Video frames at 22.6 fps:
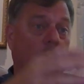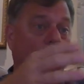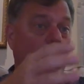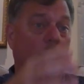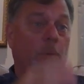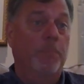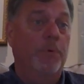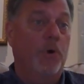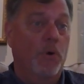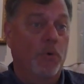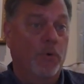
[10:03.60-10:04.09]

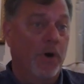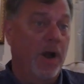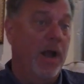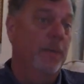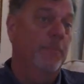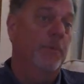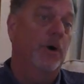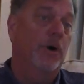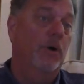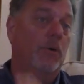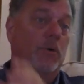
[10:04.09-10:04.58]
or a
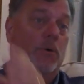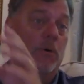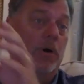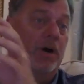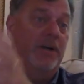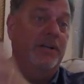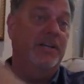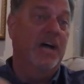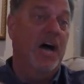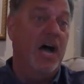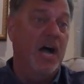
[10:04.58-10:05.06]
programmer
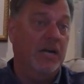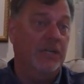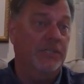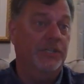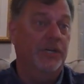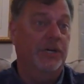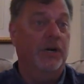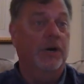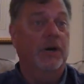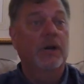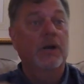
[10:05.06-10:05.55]
or a
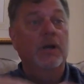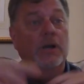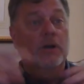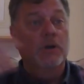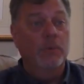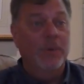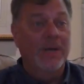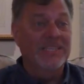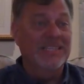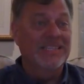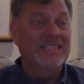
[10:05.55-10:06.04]
doctor
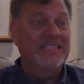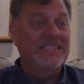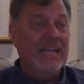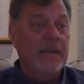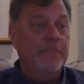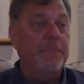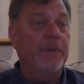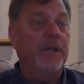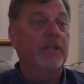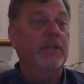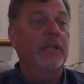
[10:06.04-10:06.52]
who isn't
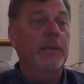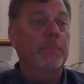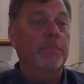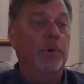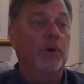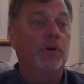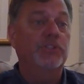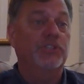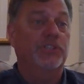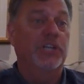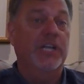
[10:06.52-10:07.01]
typically
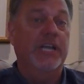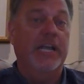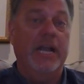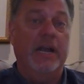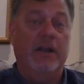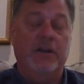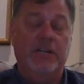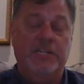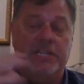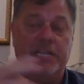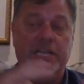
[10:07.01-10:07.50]
personally
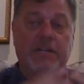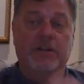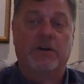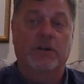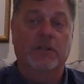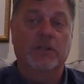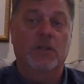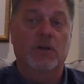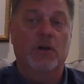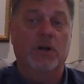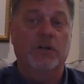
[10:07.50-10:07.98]
guaranteed
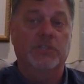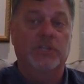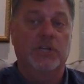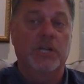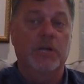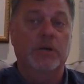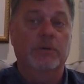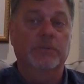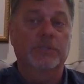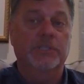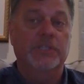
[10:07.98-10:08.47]
on large
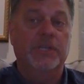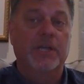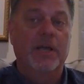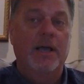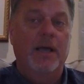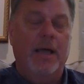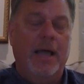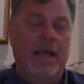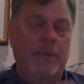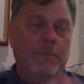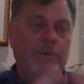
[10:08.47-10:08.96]
loans.
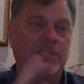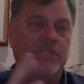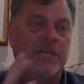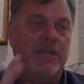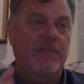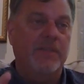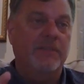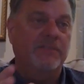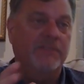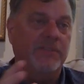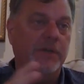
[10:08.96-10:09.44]
I would say
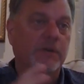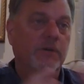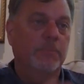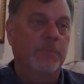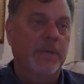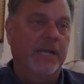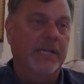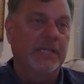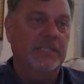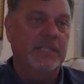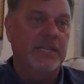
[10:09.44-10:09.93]
the single
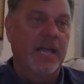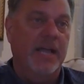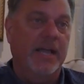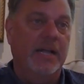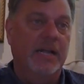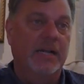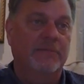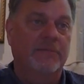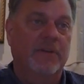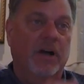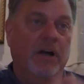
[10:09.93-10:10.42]
biggest
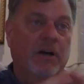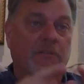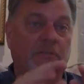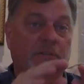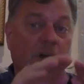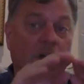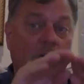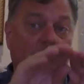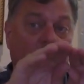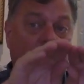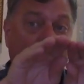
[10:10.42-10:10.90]
negative
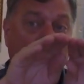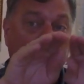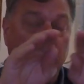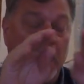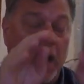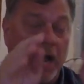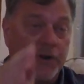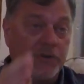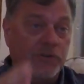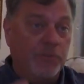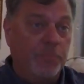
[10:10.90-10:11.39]
of An
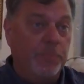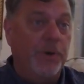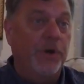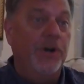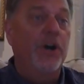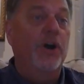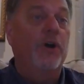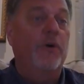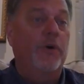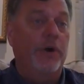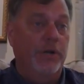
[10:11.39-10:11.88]

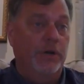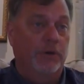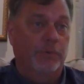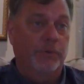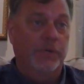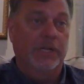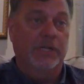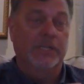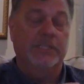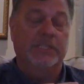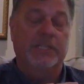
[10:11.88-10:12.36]
entrepreneurial
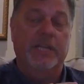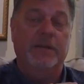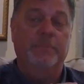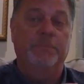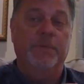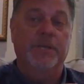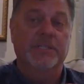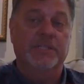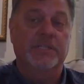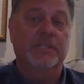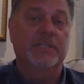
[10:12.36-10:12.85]
real
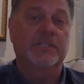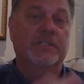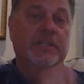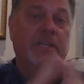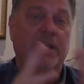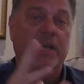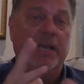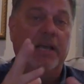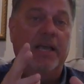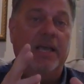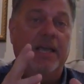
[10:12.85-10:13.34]
estate business
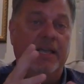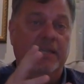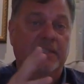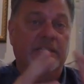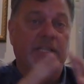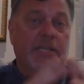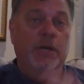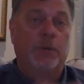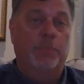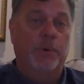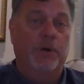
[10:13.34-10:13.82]

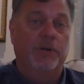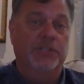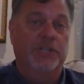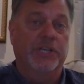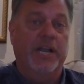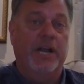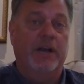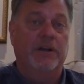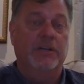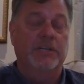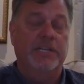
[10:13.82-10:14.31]
is that you're
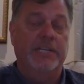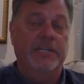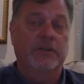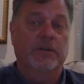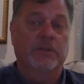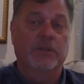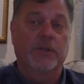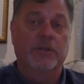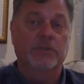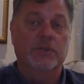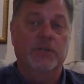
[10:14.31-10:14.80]
personally guaranteed
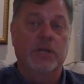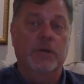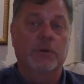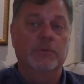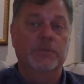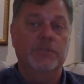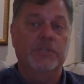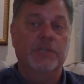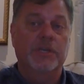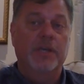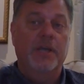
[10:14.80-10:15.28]
on those
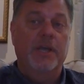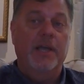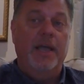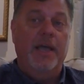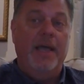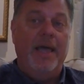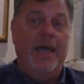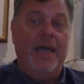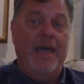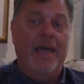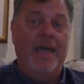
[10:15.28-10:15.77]
loans.
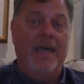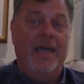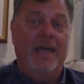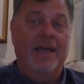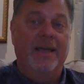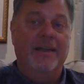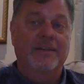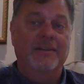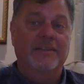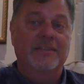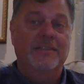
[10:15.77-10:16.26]

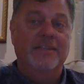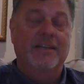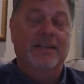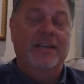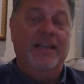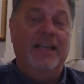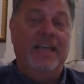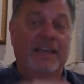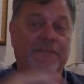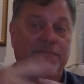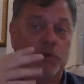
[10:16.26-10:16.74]
And
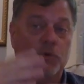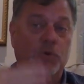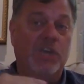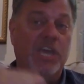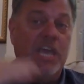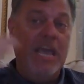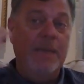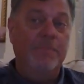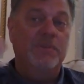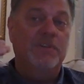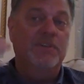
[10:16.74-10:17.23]
if you
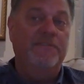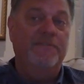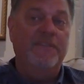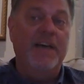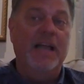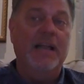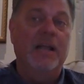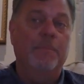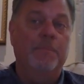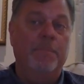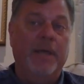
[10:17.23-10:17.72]
keep
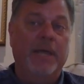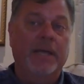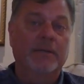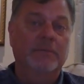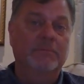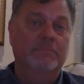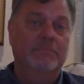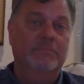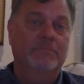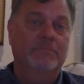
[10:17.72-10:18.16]
developing,